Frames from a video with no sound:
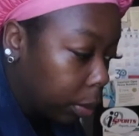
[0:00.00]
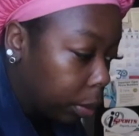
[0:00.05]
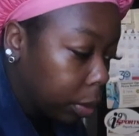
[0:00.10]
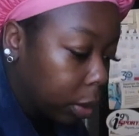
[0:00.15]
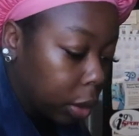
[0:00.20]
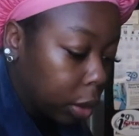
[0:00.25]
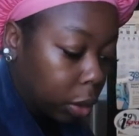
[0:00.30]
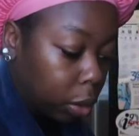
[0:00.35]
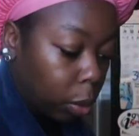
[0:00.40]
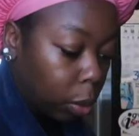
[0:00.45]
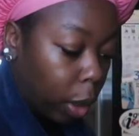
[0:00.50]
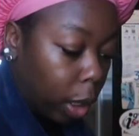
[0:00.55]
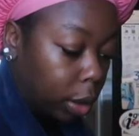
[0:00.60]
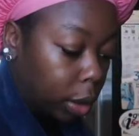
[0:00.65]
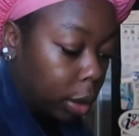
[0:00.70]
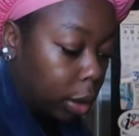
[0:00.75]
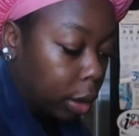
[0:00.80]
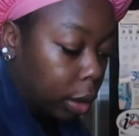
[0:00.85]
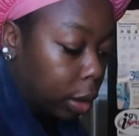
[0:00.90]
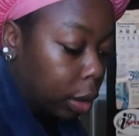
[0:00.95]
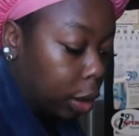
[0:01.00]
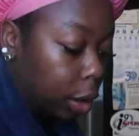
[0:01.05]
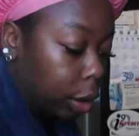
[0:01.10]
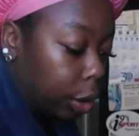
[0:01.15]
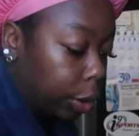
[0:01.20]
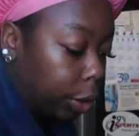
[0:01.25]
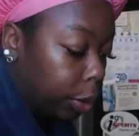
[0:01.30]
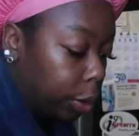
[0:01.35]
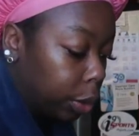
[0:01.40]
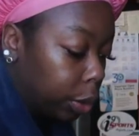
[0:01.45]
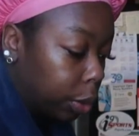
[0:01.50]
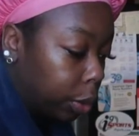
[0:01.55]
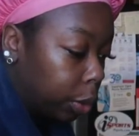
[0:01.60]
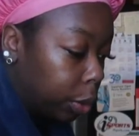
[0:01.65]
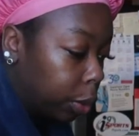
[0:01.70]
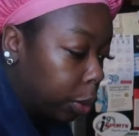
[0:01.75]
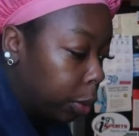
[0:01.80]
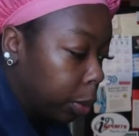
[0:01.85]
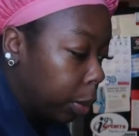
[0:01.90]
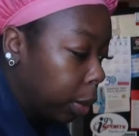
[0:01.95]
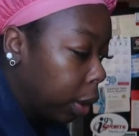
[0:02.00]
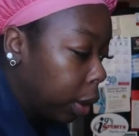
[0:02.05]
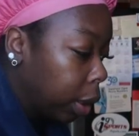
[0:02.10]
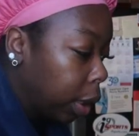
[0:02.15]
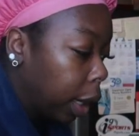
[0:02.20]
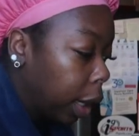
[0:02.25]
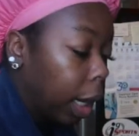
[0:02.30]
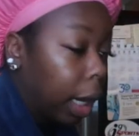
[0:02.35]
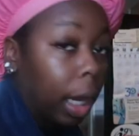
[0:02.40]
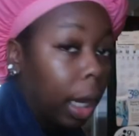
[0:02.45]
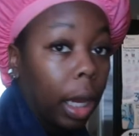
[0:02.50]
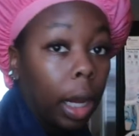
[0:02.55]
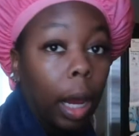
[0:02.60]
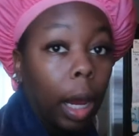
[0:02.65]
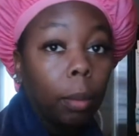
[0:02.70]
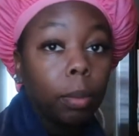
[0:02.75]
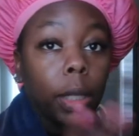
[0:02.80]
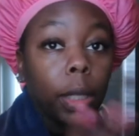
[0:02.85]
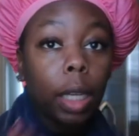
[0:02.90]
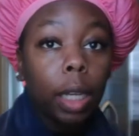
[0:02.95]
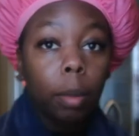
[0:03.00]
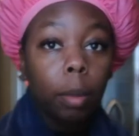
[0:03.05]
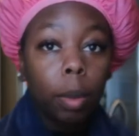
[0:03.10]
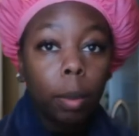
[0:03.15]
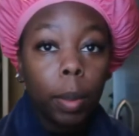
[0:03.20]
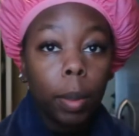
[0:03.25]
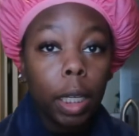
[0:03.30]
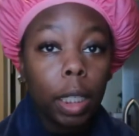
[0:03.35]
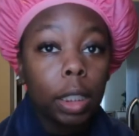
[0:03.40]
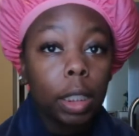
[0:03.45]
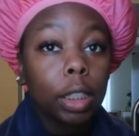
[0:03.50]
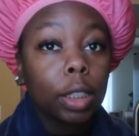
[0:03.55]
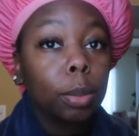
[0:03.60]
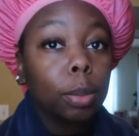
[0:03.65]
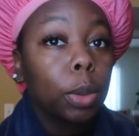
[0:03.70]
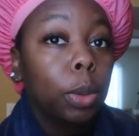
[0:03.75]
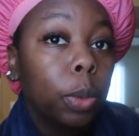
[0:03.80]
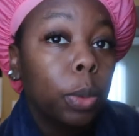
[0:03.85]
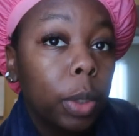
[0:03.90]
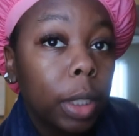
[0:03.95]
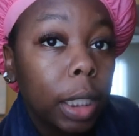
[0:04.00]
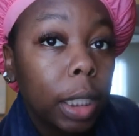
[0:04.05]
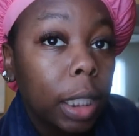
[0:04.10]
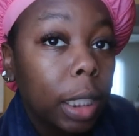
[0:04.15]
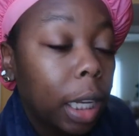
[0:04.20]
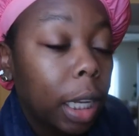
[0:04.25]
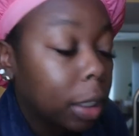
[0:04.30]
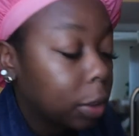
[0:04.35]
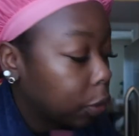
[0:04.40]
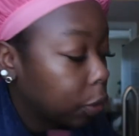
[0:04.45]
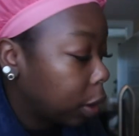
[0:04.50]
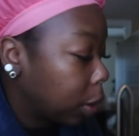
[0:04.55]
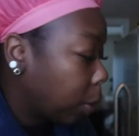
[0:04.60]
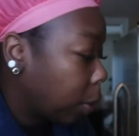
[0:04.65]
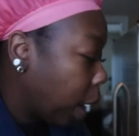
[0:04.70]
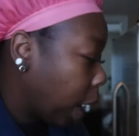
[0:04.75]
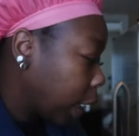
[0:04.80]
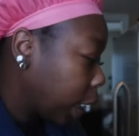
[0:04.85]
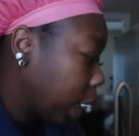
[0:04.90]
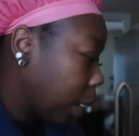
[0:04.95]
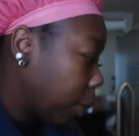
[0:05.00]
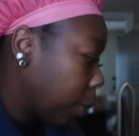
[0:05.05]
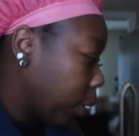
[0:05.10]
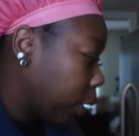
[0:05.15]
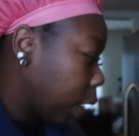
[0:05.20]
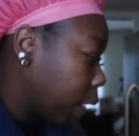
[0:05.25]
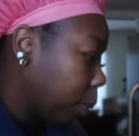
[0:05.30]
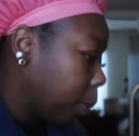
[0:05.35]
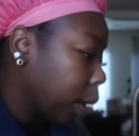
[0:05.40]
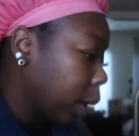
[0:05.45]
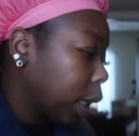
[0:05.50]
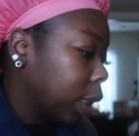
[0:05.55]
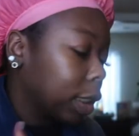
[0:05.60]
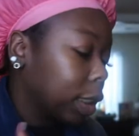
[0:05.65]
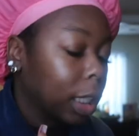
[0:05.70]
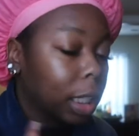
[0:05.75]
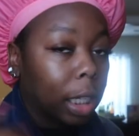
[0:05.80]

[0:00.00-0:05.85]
I'm just watching YouTube, and I'm thinking I'm gonna make a smoothie. That's really why I came on camera, because